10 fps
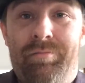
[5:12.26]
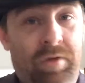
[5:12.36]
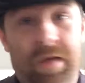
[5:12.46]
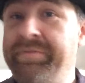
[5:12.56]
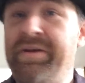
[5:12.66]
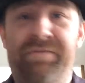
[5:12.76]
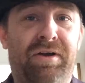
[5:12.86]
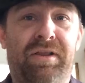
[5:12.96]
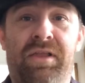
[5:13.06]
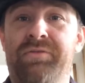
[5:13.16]
Well, I've got a
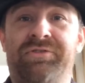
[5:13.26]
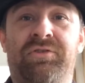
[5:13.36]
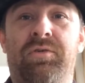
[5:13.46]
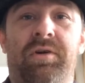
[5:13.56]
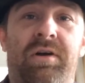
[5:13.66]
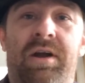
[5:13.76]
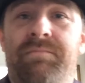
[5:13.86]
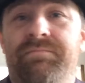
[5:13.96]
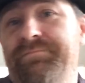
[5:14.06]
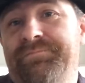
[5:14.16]
very low score.
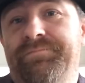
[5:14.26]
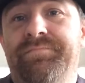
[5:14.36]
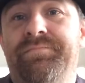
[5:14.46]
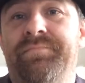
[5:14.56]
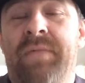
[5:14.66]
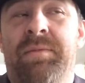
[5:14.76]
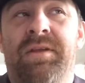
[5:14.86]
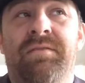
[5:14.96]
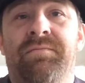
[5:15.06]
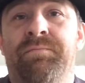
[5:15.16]
I
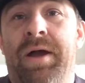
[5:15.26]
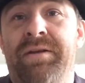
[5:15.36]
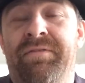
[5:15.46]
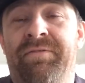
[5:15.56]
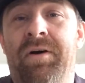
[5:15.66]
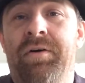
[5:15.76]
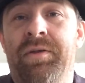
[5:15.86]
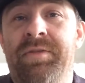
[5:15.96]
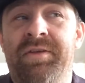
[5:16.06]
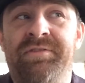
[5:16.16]
mean, by default, I
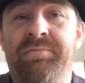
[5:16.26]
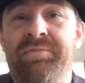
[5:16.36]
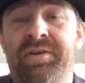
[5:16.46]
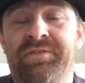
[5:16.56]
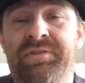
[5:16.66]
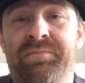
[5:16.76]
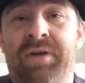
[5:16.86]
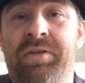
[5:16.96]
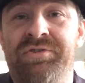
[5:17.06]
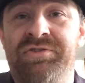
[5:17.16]
mean, there's some
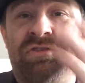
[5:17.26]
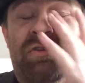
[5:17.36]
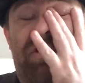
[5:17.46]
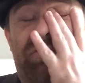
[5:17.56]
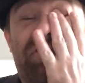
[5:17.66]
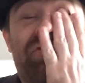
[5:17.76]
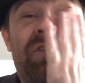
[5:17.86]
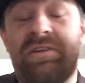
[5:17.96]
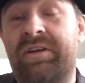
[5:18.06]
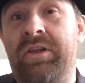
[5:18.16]
colleges in the cross country
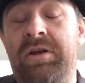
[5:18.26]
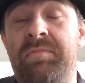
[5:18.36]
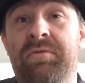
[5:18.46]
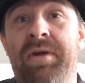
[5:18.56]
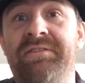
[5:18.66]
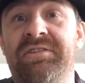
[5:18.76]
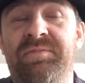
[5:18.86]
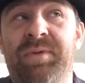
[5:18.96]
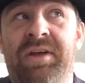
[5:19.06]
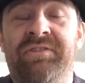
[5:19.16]
that declare me
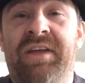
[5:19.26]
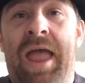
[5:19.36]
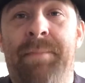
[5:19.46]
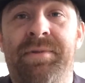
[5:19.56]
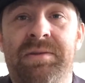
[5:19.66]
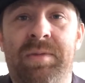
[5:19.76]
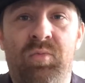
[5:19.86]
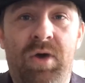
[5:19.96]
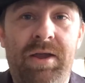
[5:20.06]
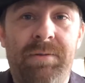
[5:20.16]
racist because I happen to be
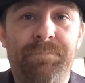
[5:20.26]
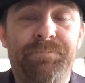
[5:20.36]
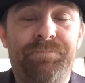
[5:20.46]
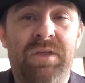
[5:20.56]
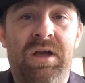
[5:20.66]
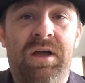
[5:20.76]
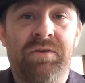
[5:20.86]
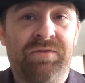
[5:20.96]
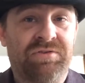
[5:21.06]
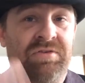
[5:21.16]
white.
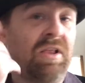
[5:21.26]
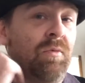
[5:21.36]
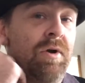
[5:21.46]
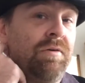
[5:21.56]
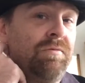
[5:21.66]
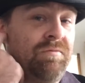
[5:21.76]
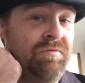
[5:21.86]
University of Delaware